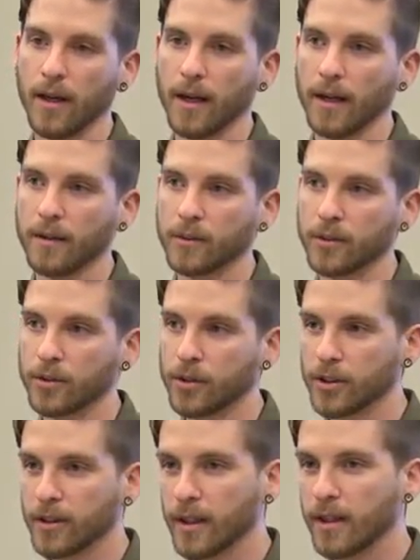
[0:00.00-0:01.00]
Um, so
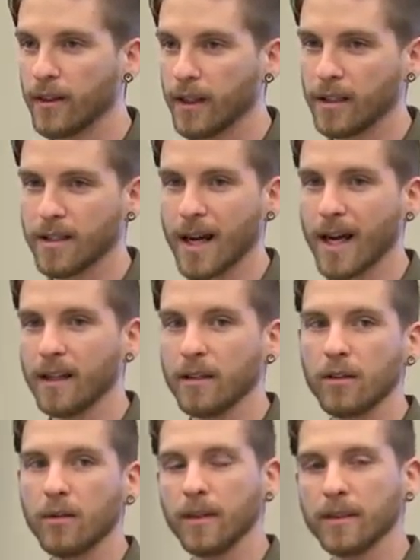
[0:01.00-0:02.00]
just think of it in tiny
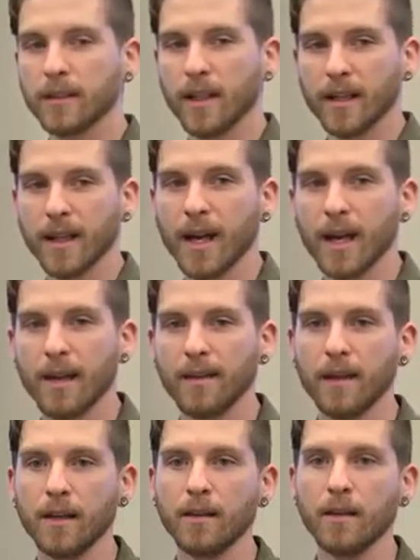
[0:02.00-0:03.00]
little bits like that.
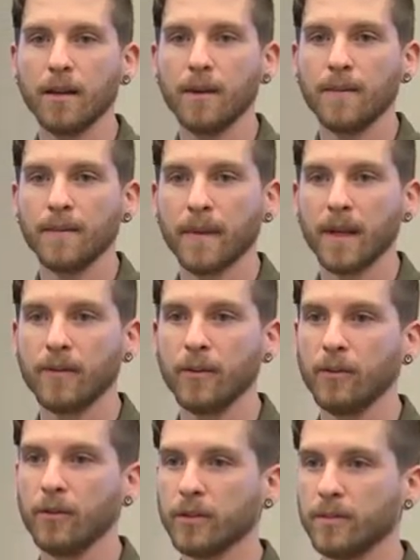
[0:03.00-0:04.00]
And then if
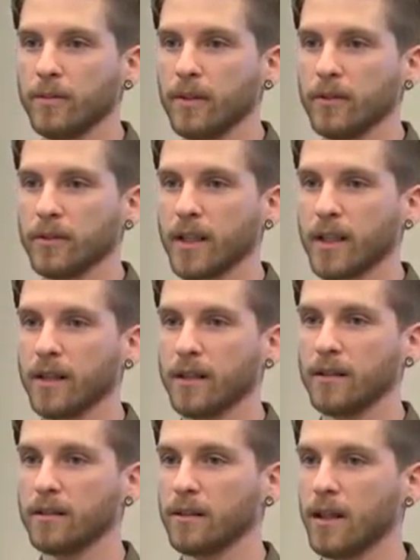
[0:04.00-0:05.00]
you've re been
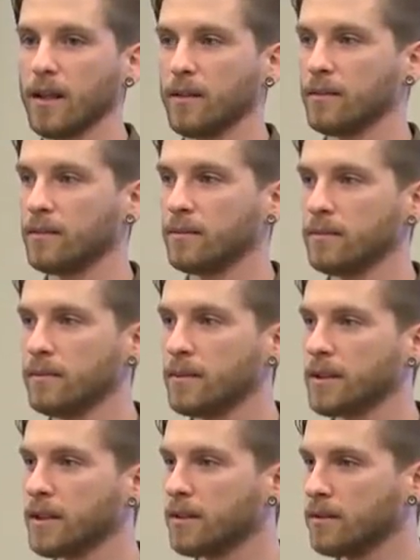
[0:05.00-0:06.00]
recycling, um,
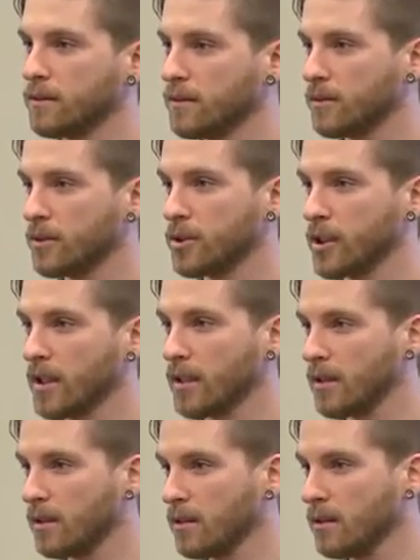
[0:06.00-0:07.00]
is it Shelley?